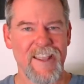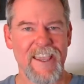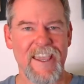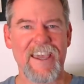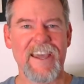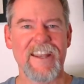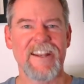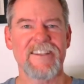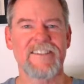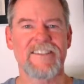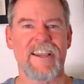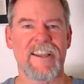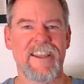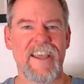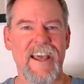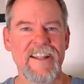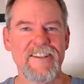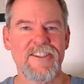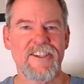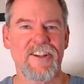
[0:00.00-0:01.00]
it is
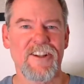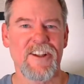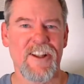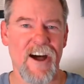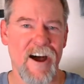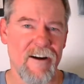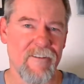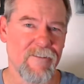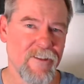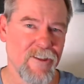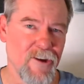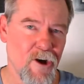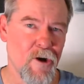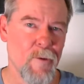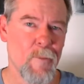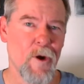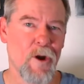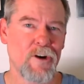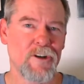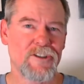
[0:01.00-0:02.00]
against the law for the
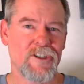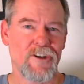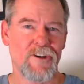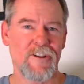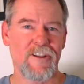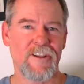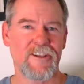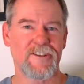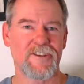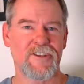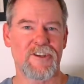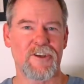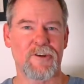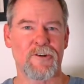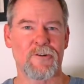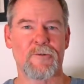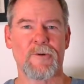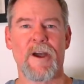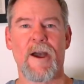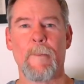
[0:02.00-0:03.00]
homeowner to do this to
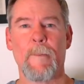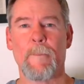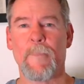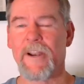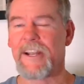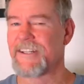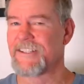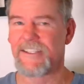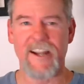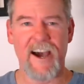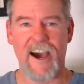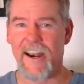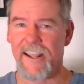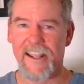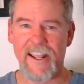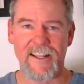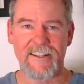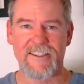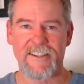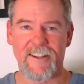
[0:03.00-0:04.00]
you, but it's not
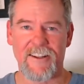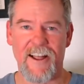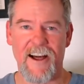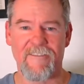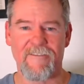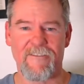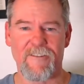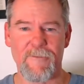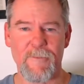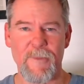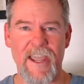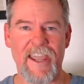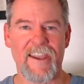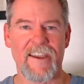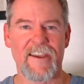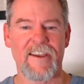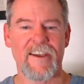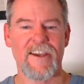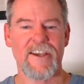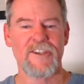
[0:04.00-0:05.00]
against the law for me.
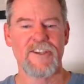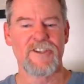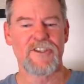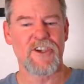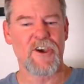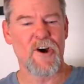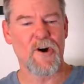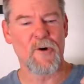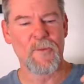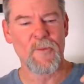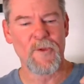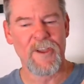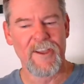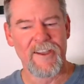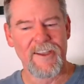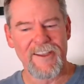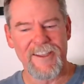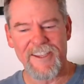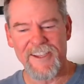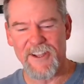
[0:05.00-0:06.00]
So,
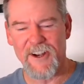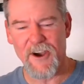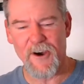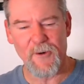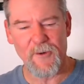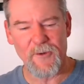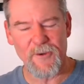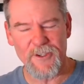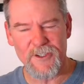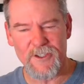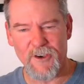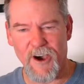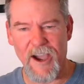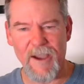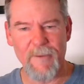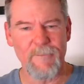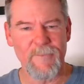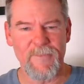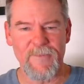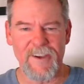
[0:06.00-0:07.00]

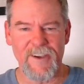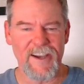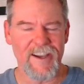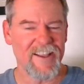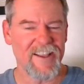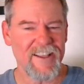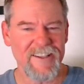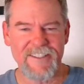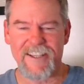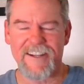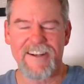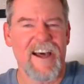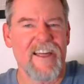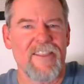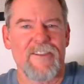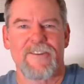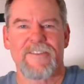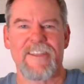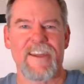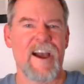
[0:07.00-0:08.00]
that's
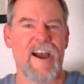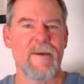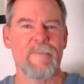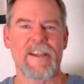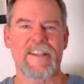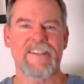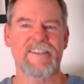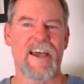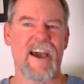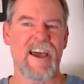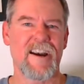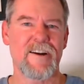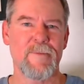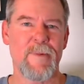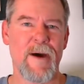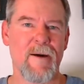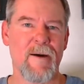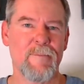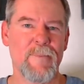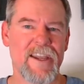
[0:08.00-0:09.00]
another thing I'm excited
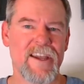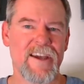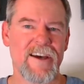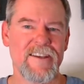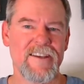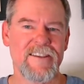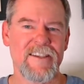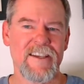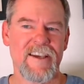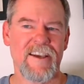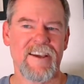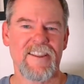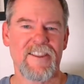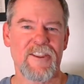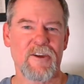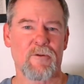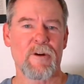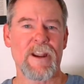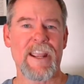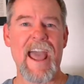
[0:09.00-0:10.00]
about, because
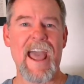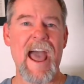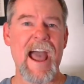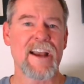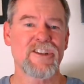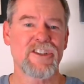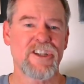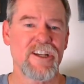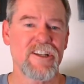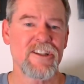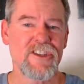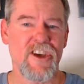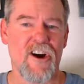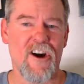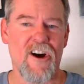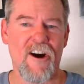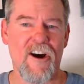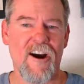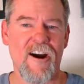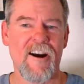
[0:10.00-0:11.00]
the reactions
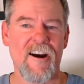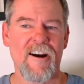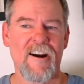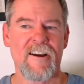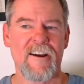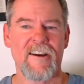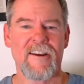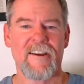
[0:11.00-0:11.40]
are